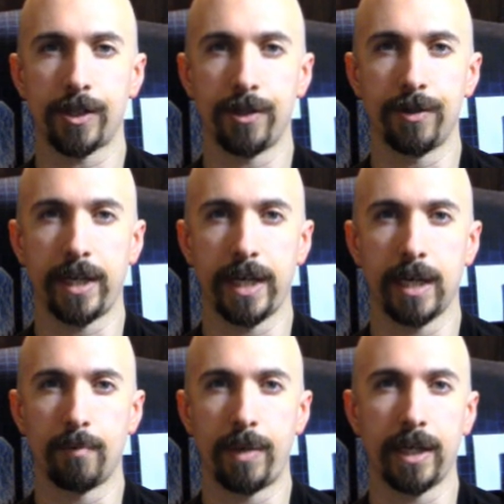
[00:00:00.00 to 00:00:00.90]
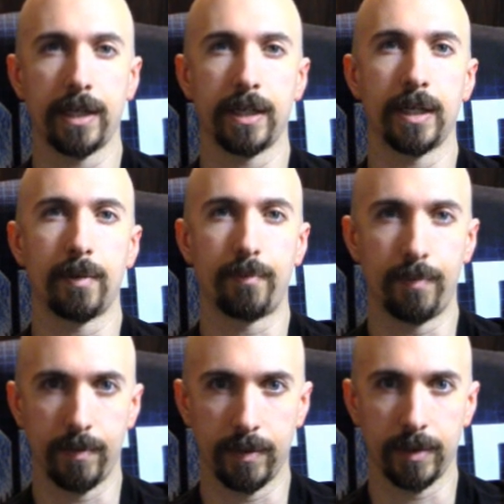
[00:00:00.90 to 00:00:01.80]
that you can, picking up
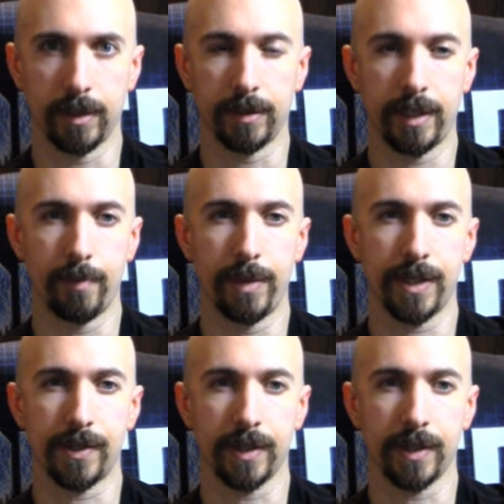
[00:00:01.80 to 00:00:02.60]
little tidbits and